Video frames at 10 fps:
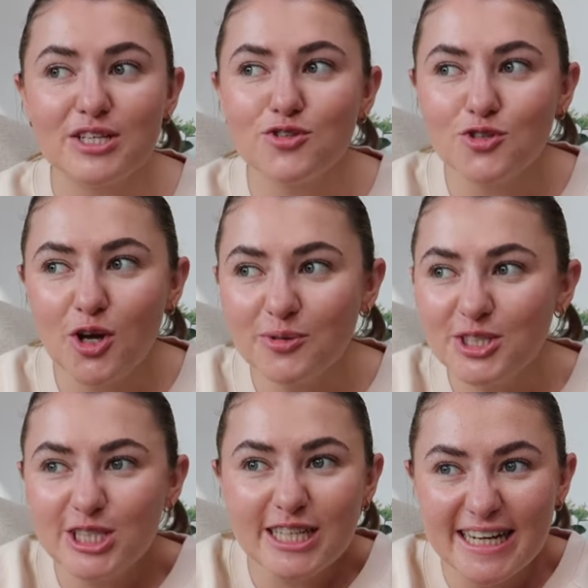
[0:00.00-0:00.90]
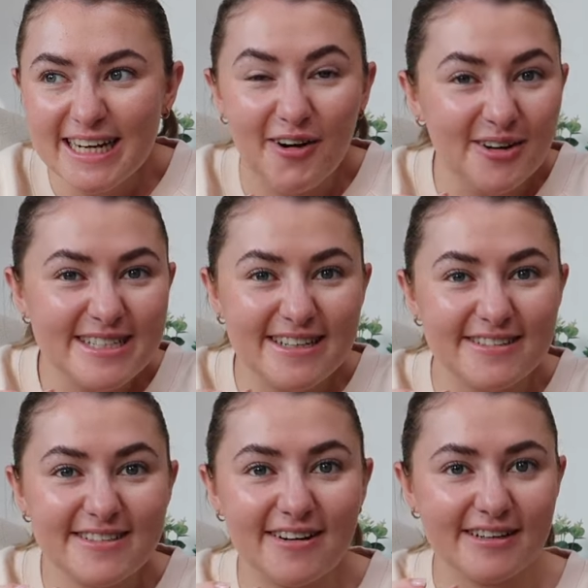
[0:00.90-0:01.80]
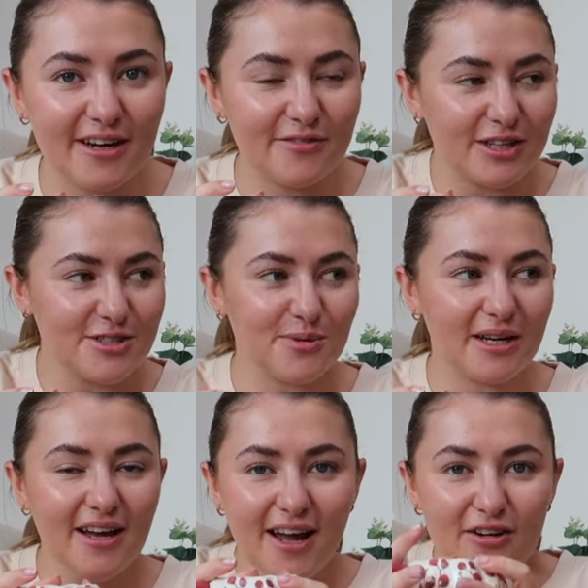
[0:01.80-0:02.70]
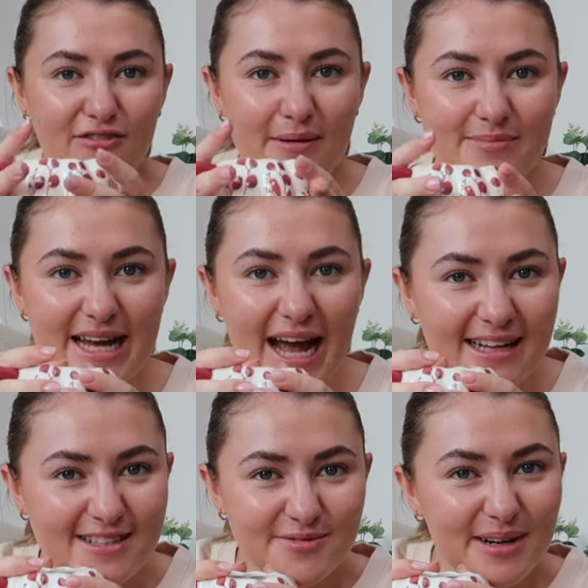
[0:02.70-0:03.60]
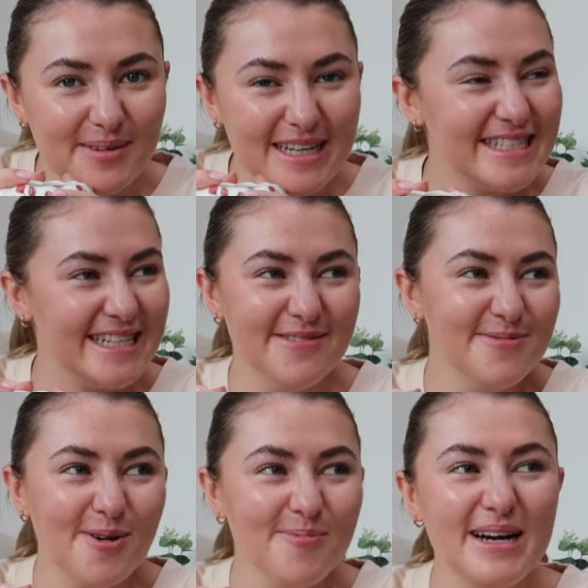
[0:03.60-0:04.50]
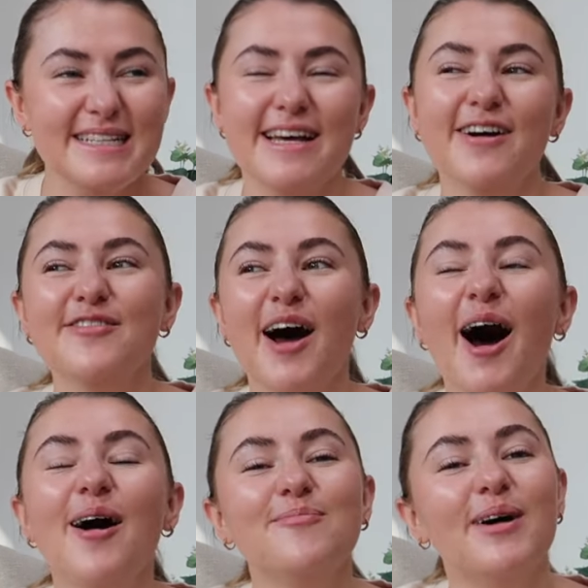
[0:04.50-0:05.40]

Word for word: It's so chilly, honestly I just can't get over it. I just want to wrap my hands around my tea and warm myself up.